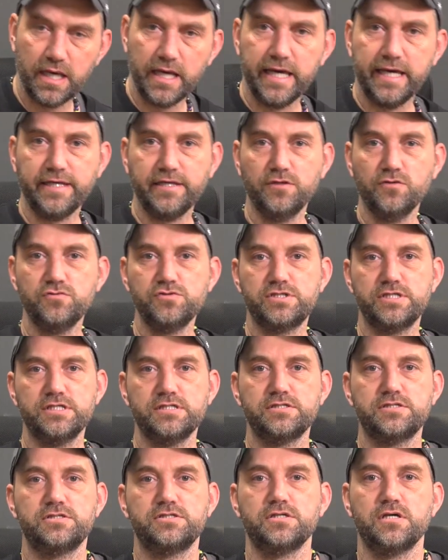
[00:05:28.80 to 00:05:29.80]
It
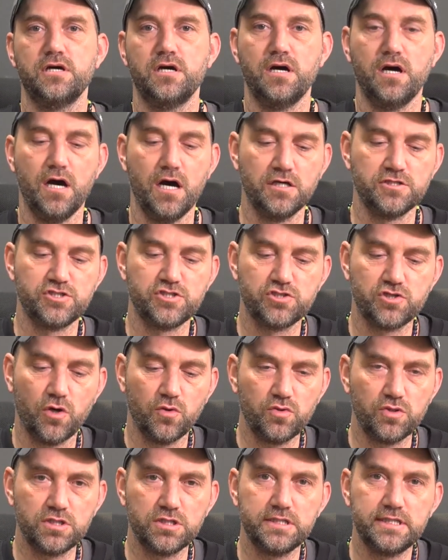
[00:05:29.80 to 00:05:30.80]
uses a
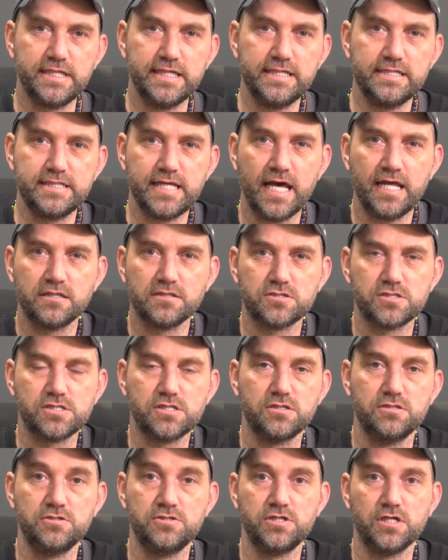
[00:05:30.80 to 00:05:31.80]
Zoden
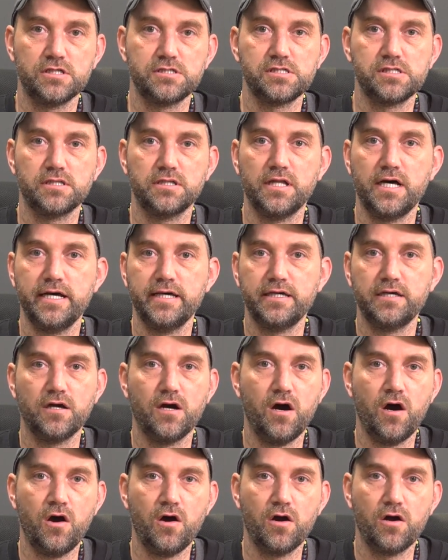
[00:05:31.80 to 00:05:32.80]
detents, just like
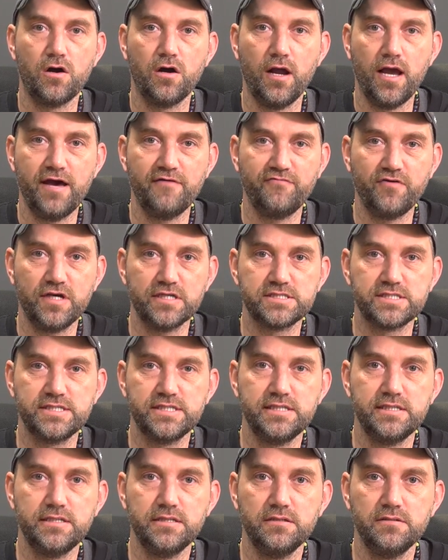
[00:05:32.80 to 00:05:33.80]
our
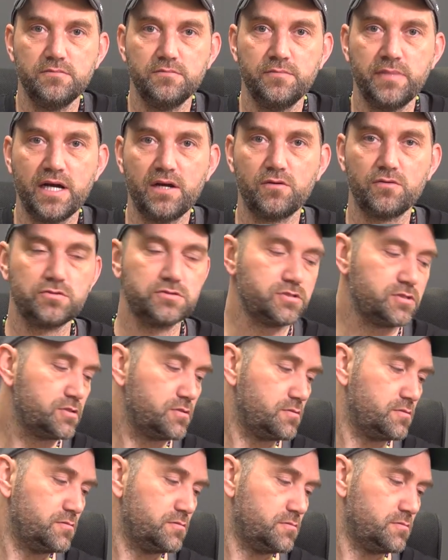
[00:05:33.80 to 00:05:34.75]
FSC barrels.